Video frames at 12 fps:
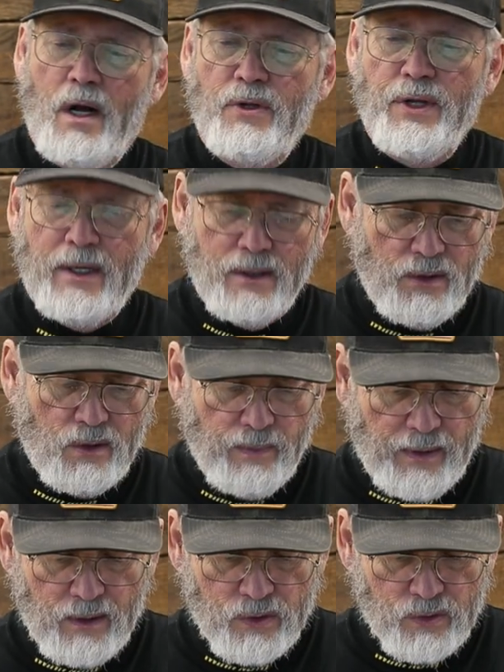I'll take a little
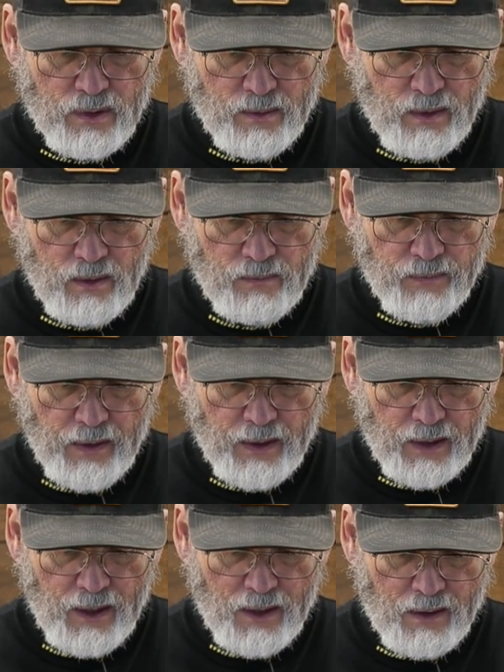barrel swivel and
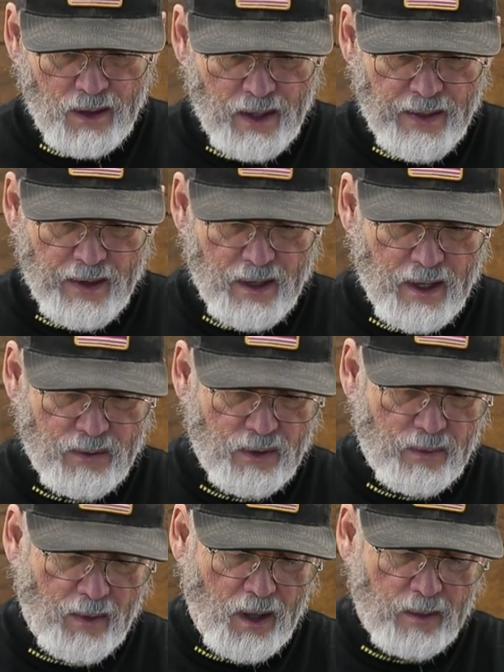again tie that on
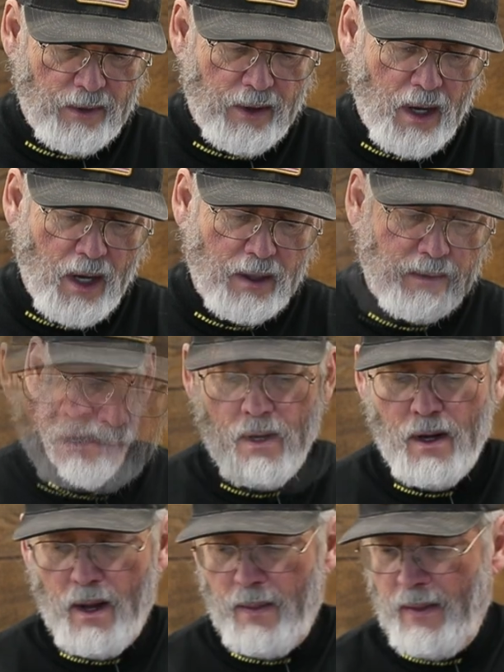with a Palomar knot.
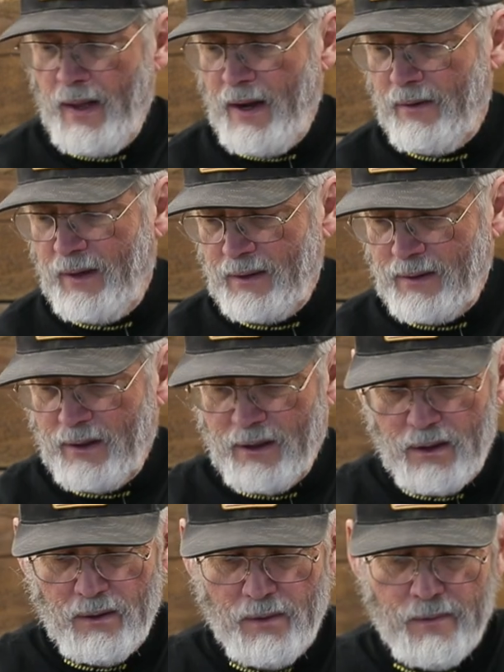And that right
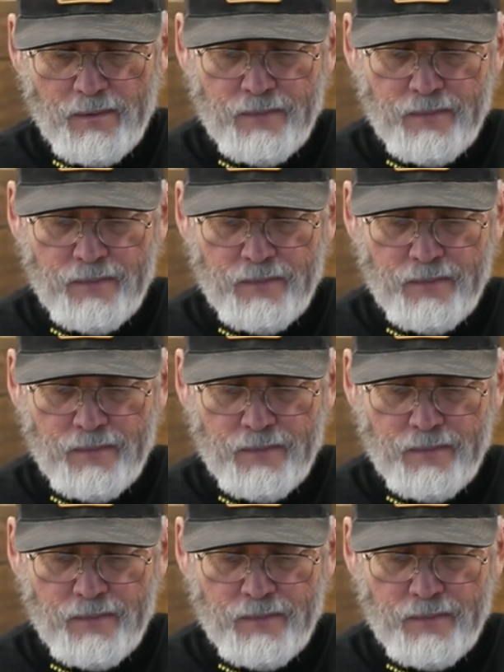there